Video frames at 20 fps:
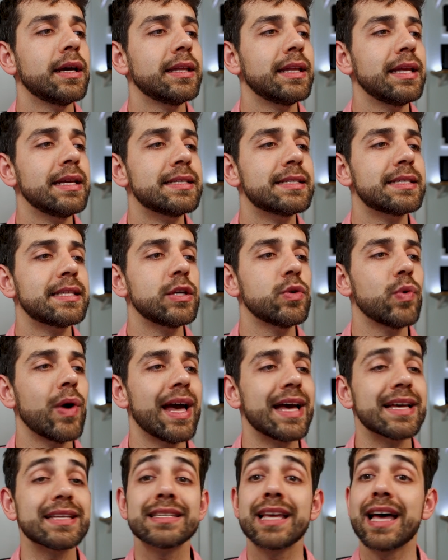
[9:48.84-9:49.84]
they still
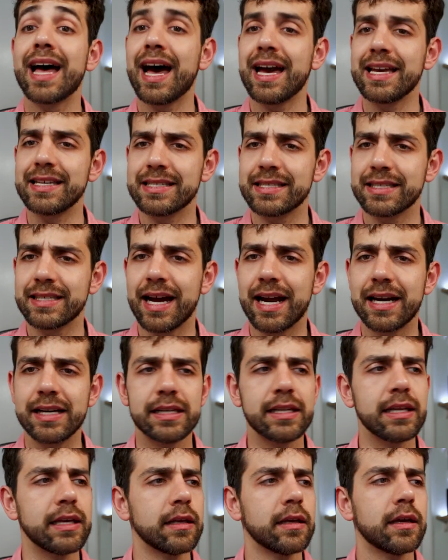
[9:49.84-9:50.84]
as I
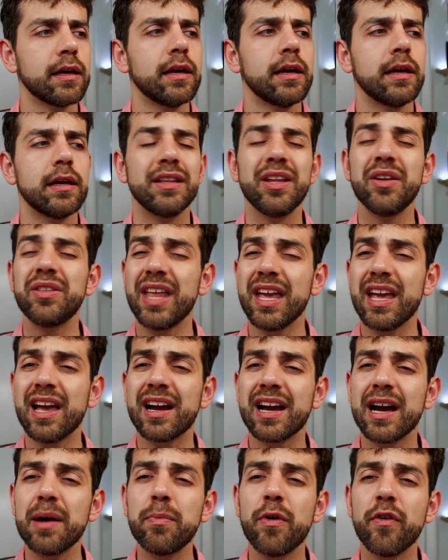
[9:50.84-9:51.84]
starting. They take
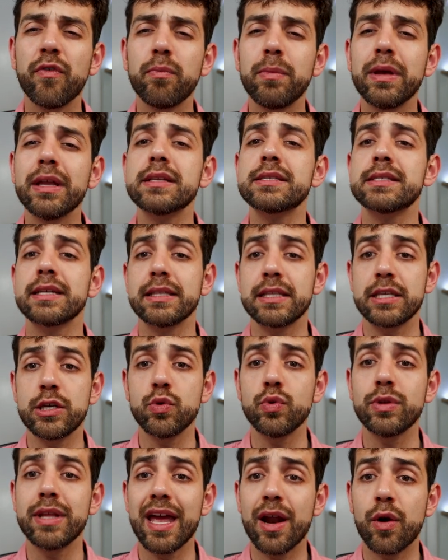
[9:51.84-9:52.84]
a couple of minutes
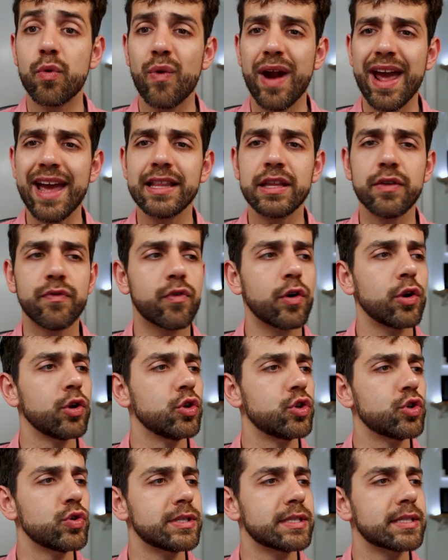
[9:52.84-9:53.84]
until they are ready for
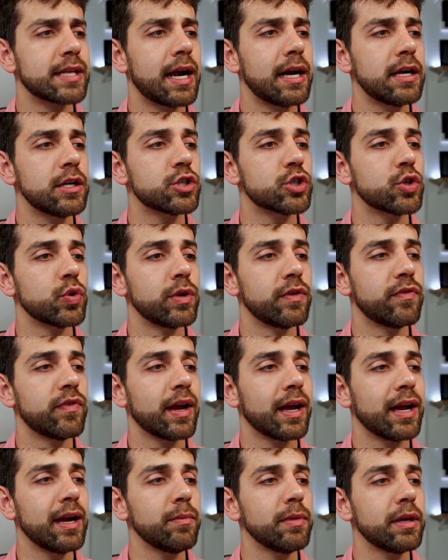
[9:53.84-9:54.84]
you to start. So if
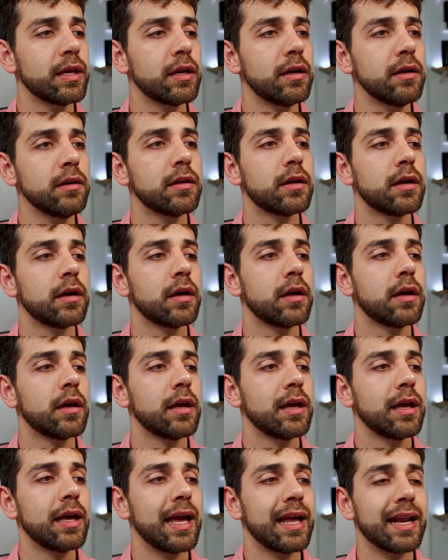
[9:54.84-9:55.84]
I come here
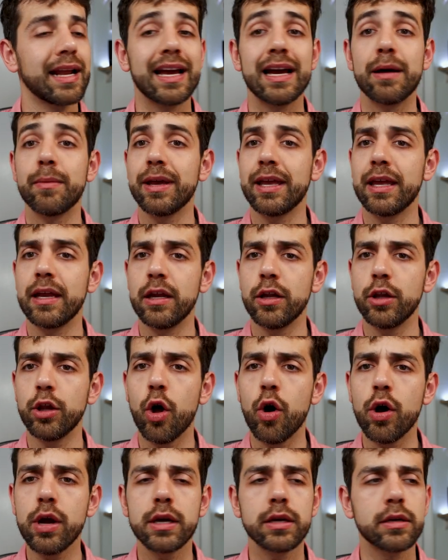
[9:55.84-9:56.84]
and I come here in
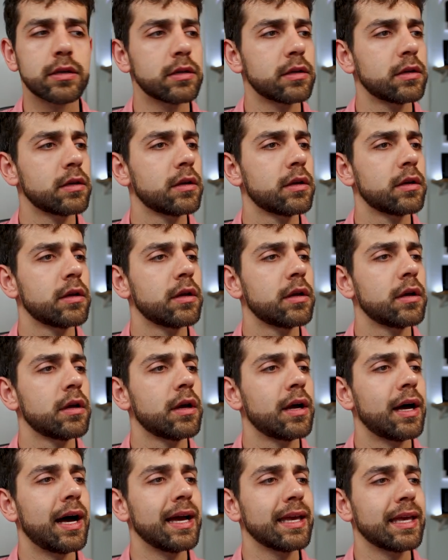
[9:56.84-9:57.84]
log,
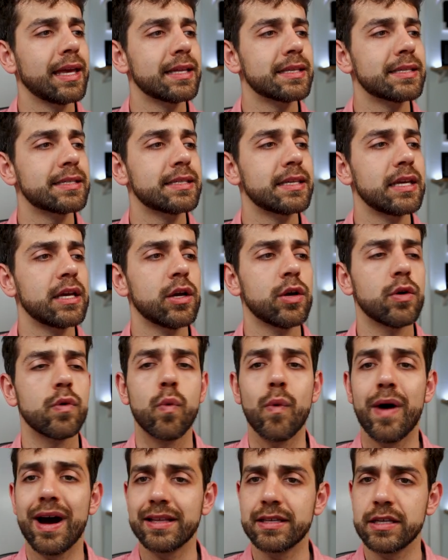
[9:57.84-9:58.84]
I can see
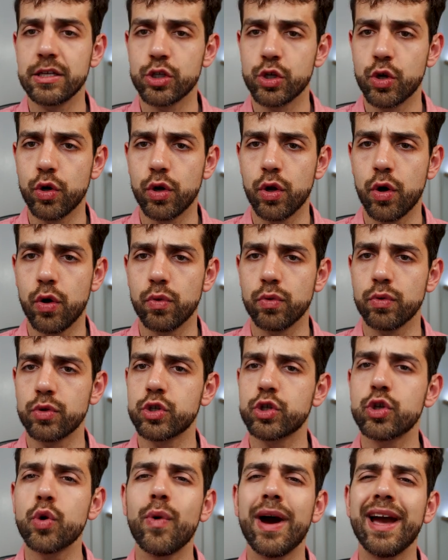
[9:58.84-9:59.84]
what is going on.
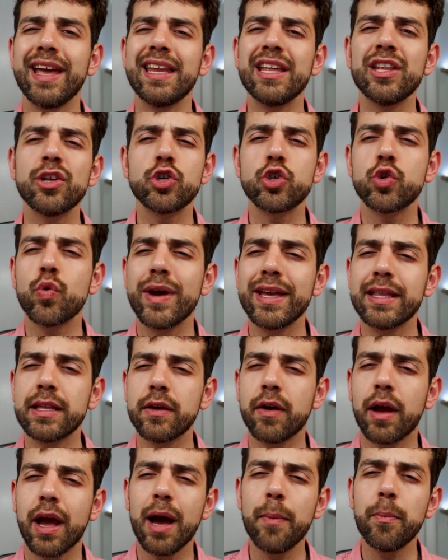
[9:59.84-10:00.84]
So I need to wait
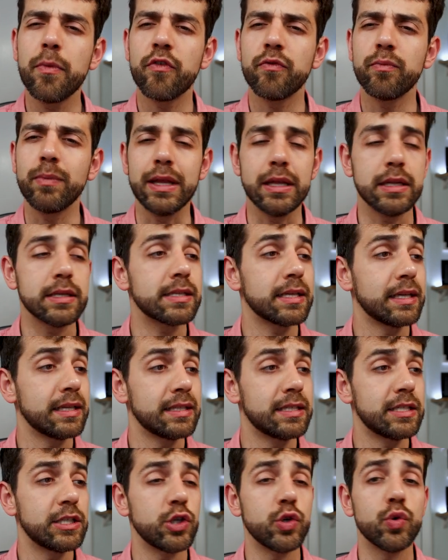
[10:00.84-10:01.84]
a couple of minutes
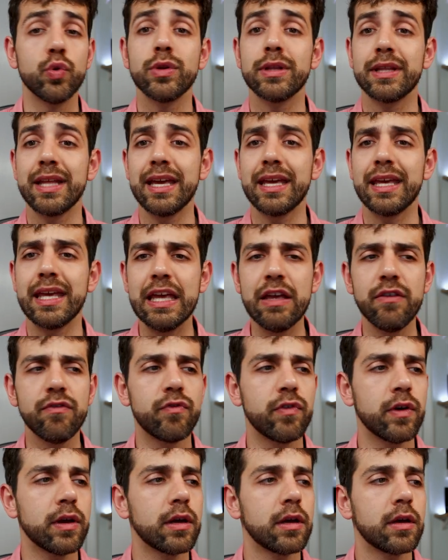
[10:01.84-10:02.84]
until they
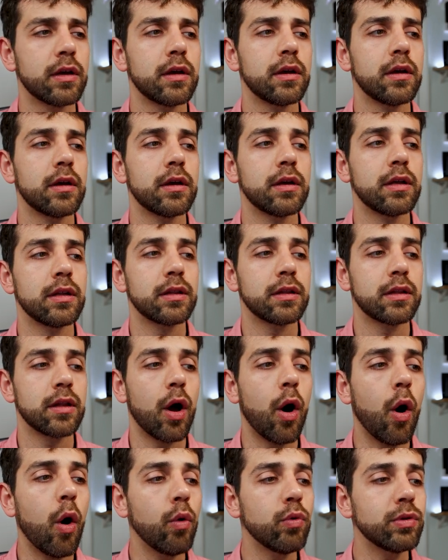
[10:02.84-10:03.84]
give
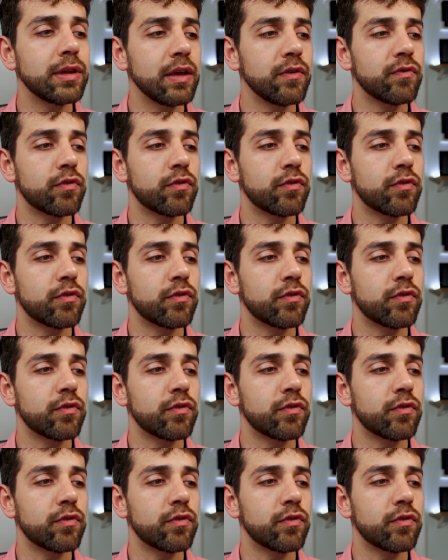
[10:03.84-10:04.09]
all the